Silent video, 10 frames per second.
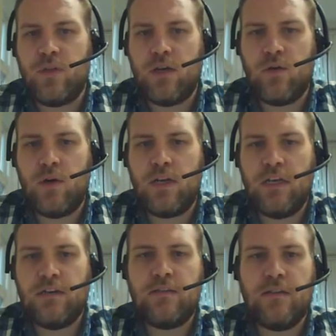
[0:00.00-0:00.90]
that quite
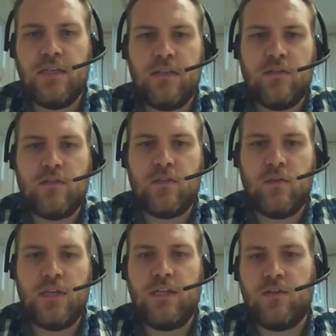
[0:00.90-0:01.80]
nicely. So
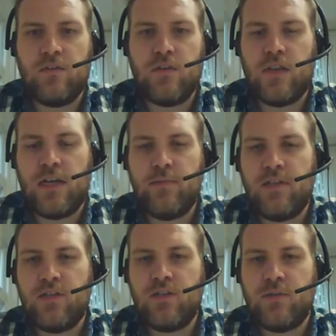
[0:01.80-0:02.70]
we'll insert that
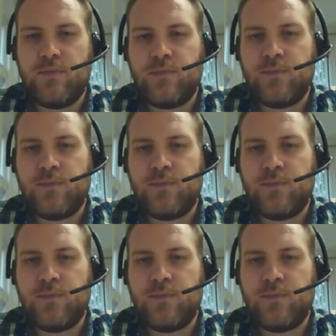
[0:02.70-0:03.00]
image.